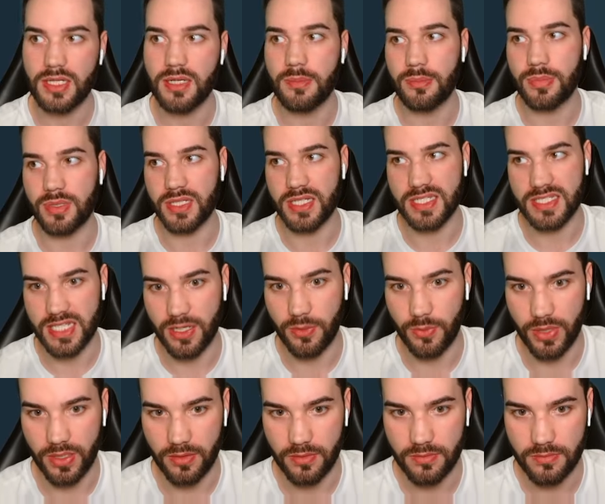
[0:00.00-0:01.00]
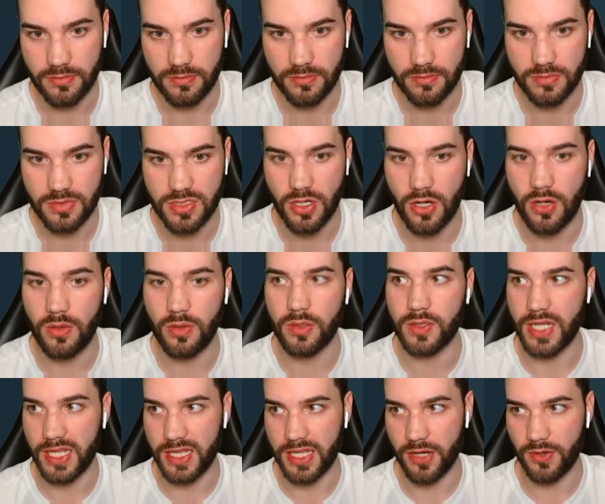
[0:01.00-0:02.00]
Please get a win. Don't.
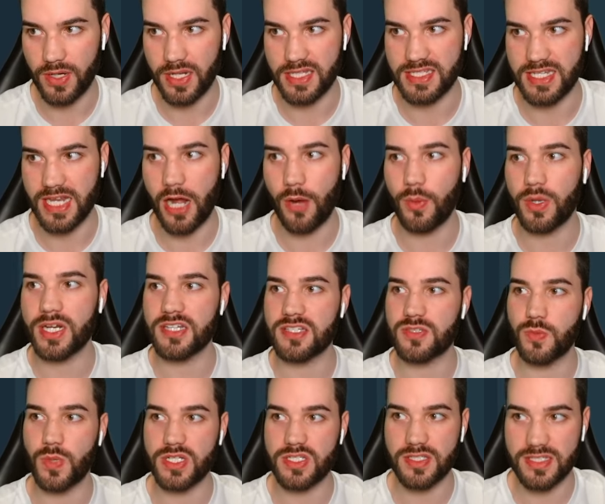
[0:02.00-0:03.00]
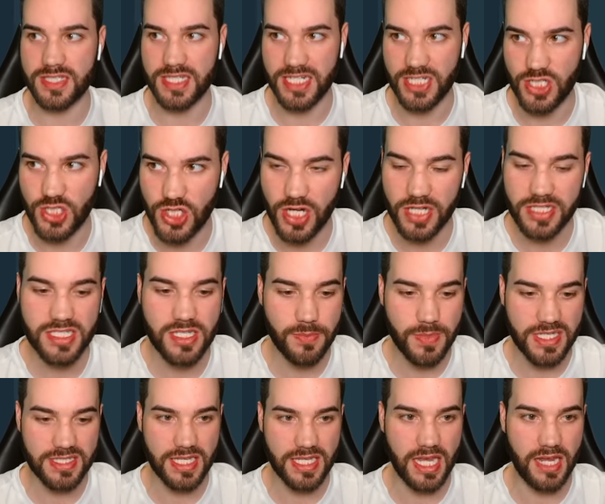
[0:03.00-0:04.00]
Okay, there it is. Now we're going to switch the seed just to be
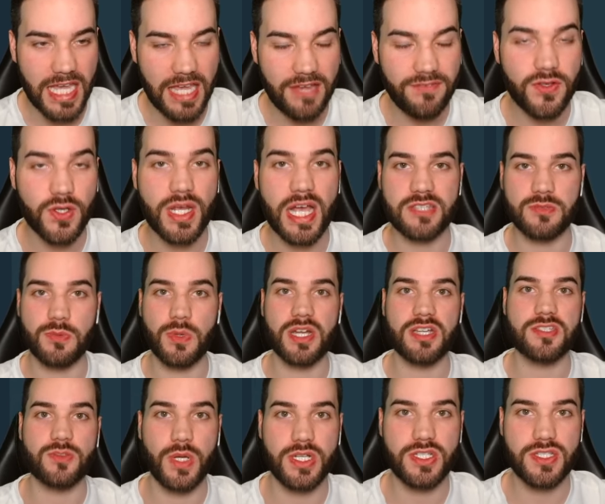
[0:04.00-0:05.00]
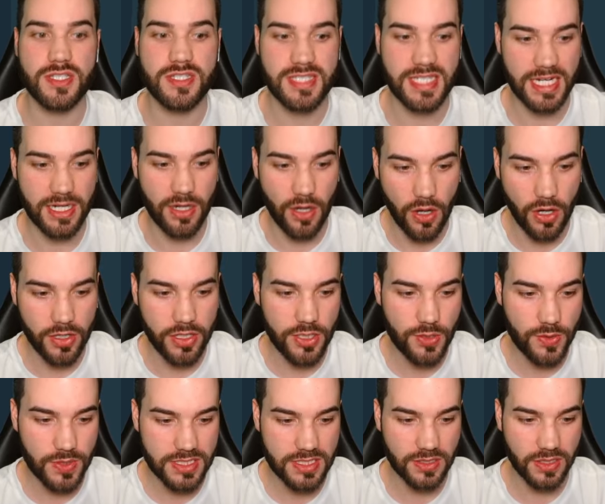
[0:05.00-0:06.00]
safe. If you guys want to switch the seed, all you
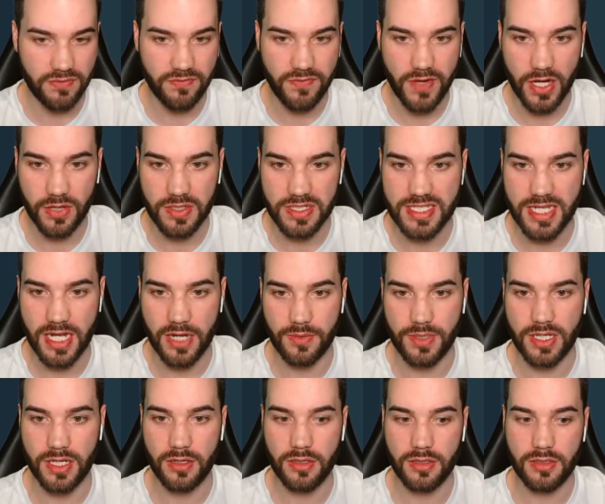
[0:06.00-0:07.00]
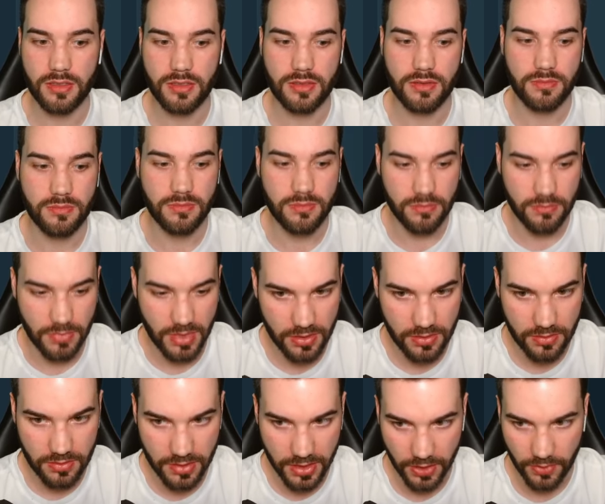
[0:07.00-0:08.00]
do is click fairness down here.
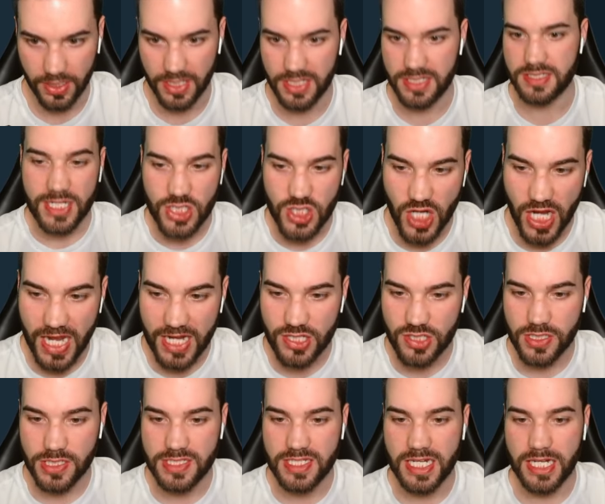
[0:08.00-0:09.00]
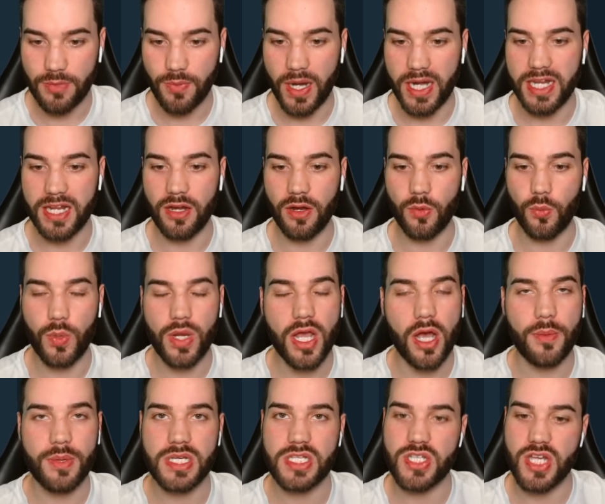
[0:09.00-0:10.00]
There it is. Change the seed right here. We
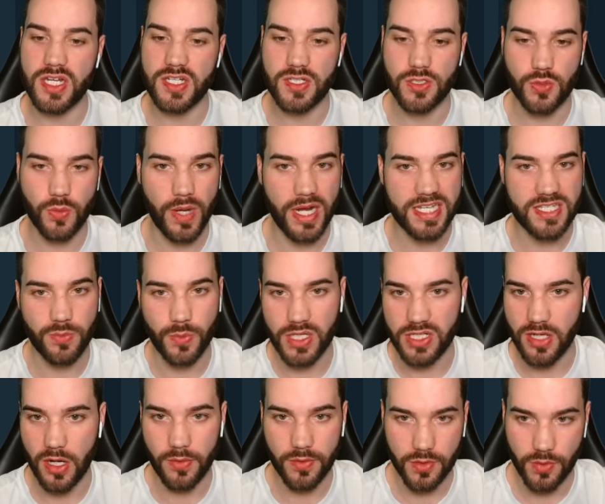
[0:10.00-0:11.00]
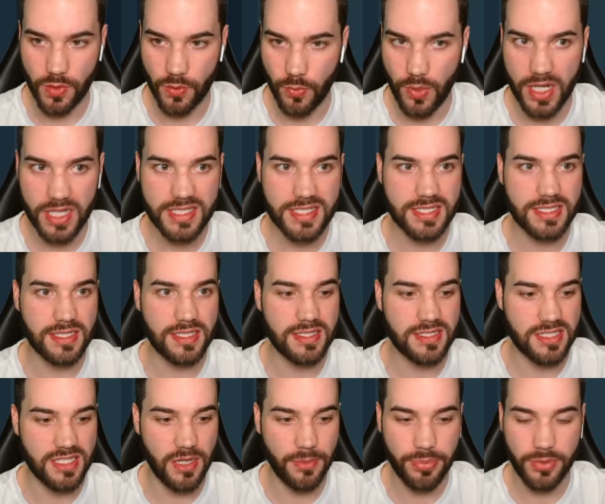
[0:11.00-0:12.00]
always change it twice. We don't do it once.
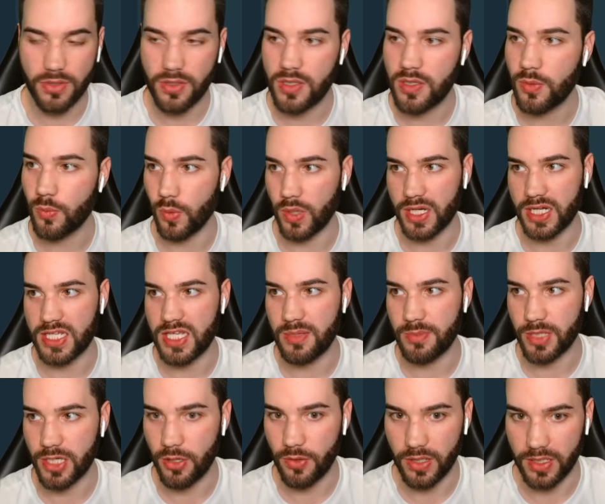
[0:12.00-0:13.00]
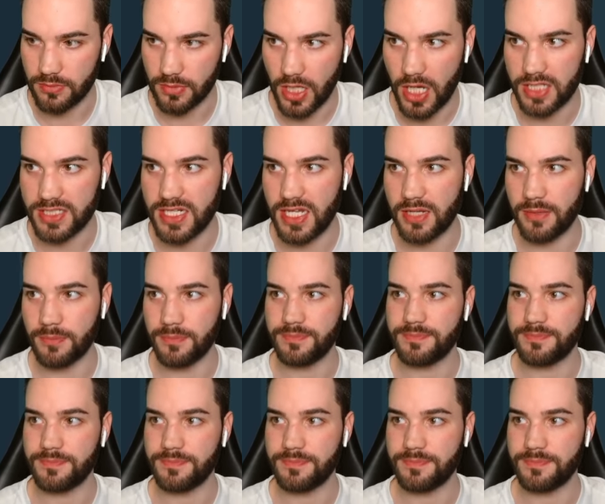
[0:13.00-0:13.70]
Simple. We're going to keep it going. Locked in.